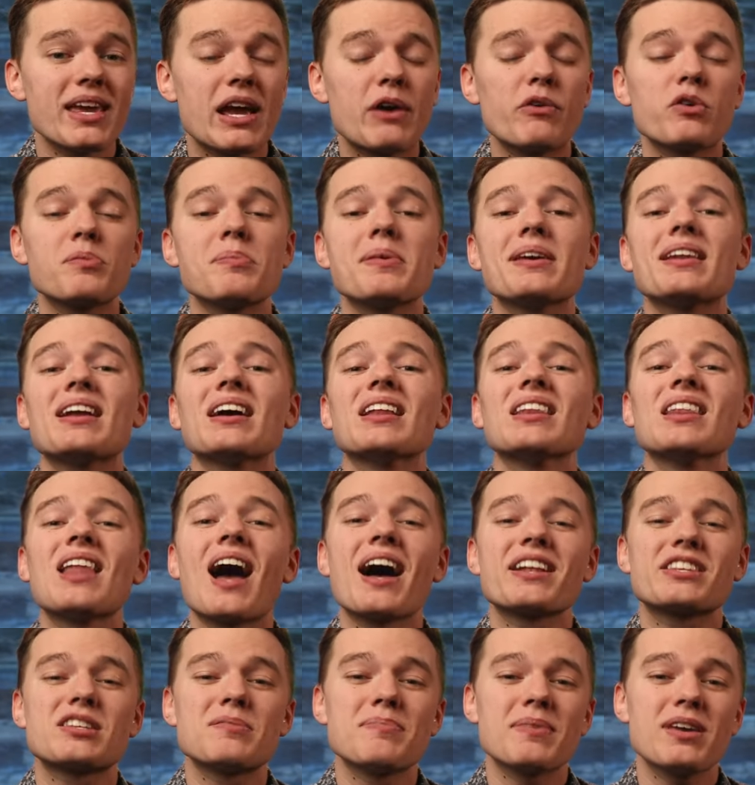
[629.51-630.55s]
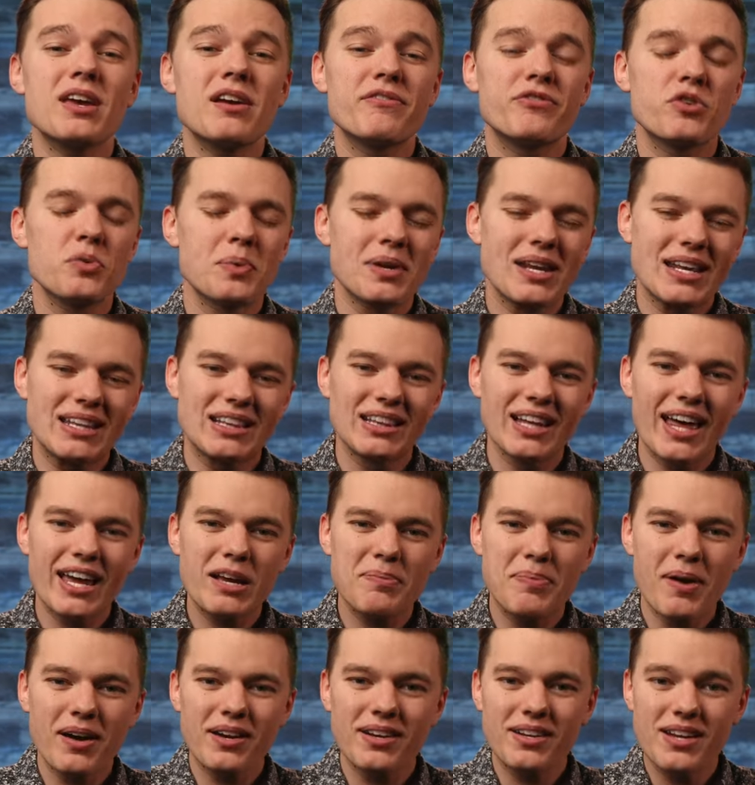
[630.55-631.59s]
it would mean a lot to me if you would hit the like
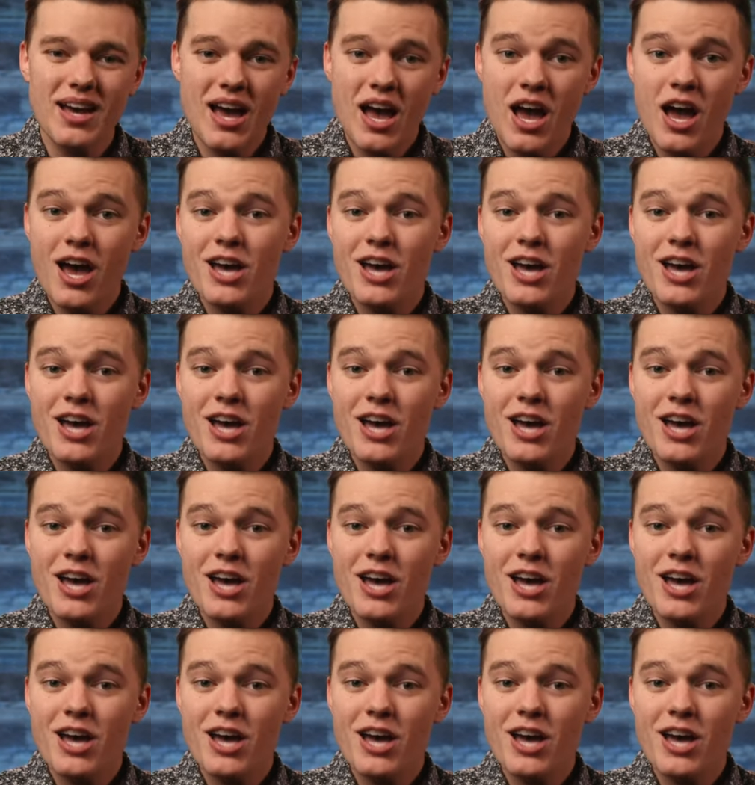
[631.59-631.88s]
button,